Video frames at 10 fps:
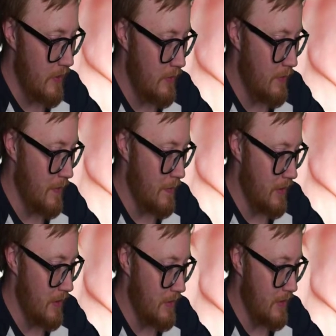Mission
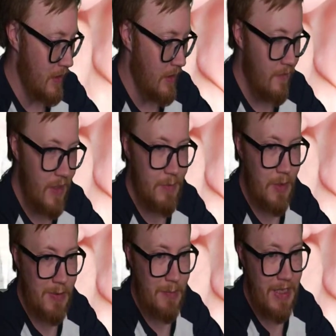Models
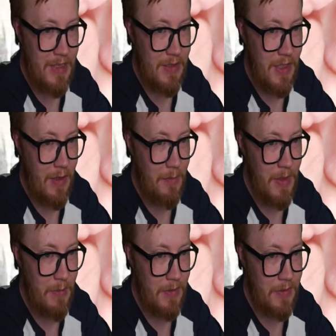Facebook's page, there are
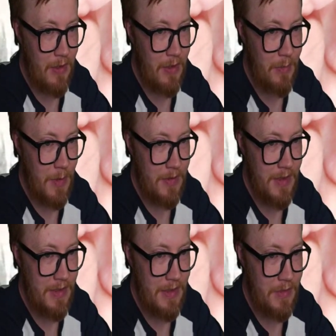people talking about
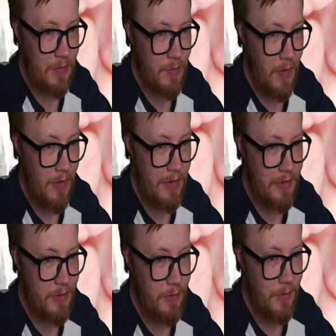this is too
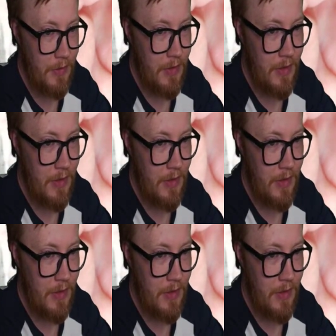orange too.